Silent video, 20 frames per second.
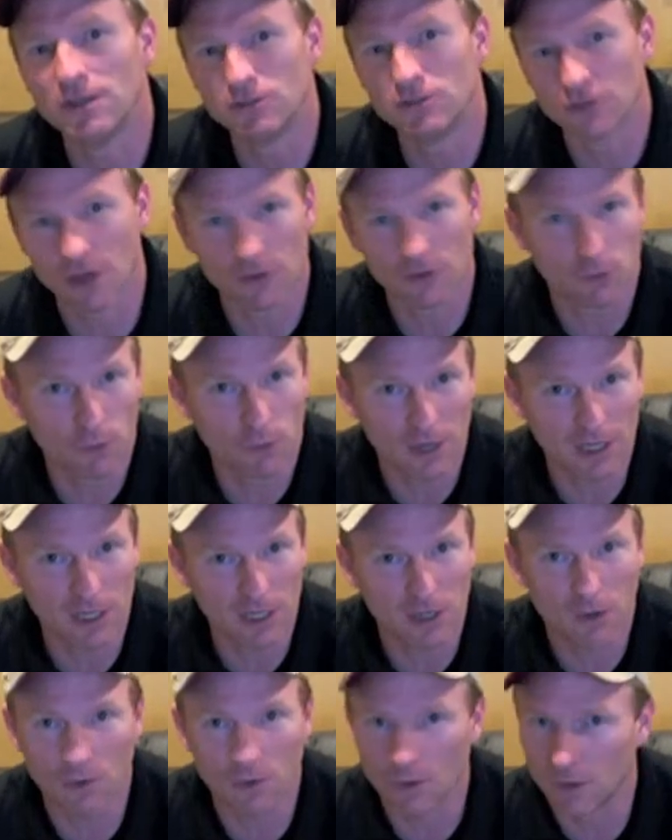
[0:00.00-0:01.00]
is on the
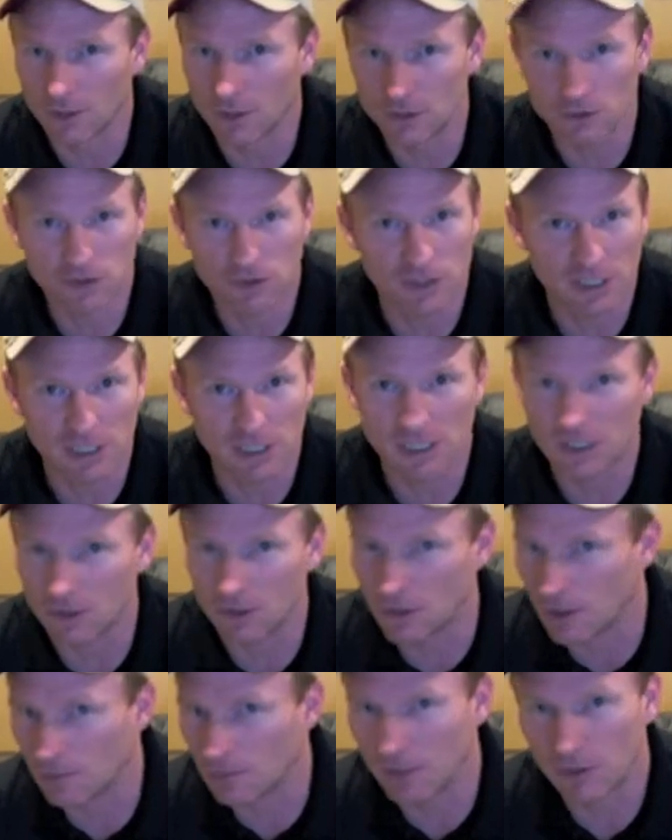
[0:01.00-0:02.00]
radio or on your CD
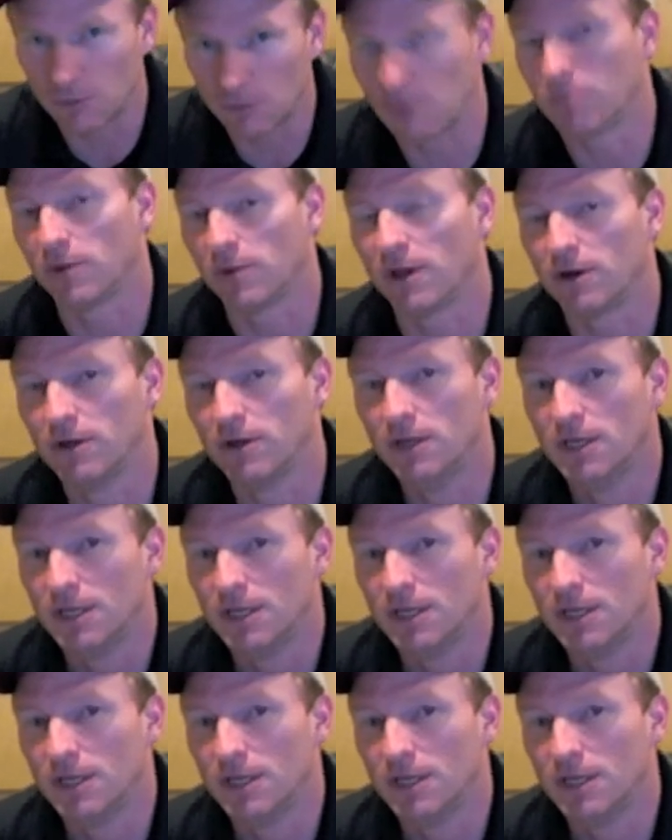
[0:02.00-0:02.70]
or MP3 player.